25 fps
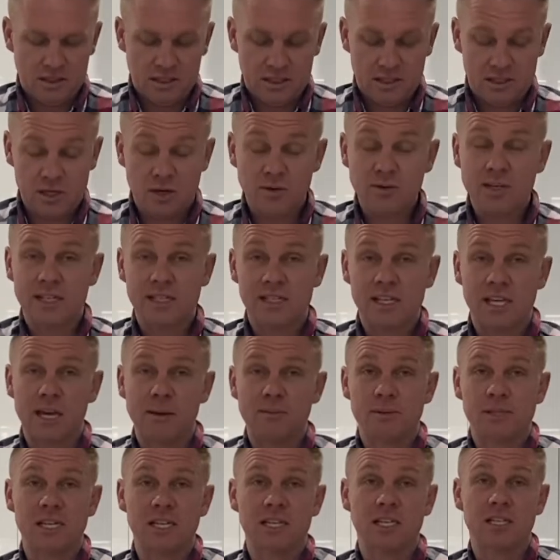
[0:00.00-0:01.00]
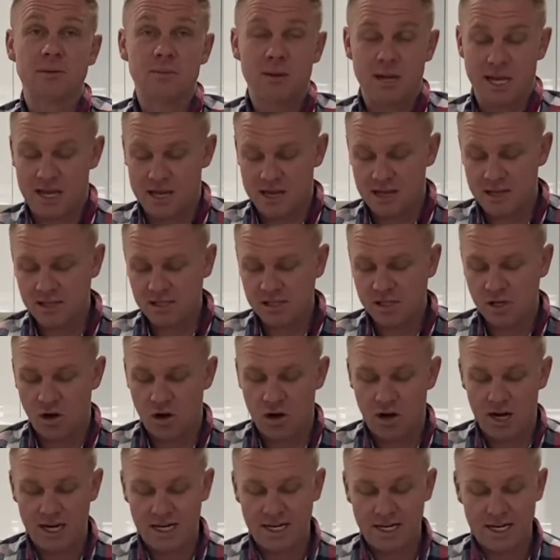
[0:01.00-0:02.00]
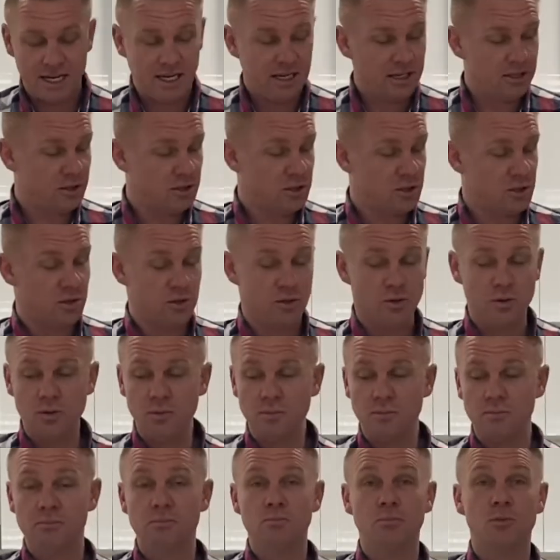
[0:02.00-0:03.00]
So it doesn't keep sitting to my hands, I need to